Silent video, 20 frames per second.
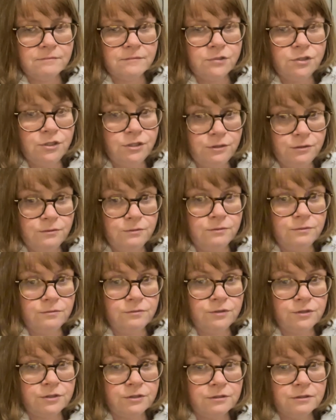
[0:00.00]

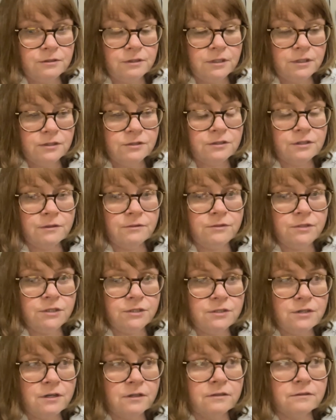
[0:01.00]
use so
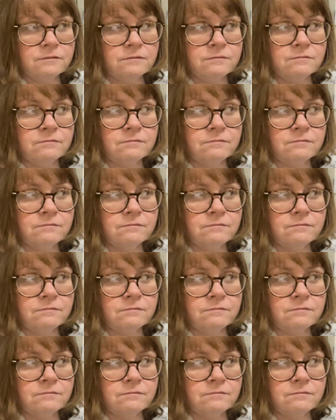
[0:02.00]
you're not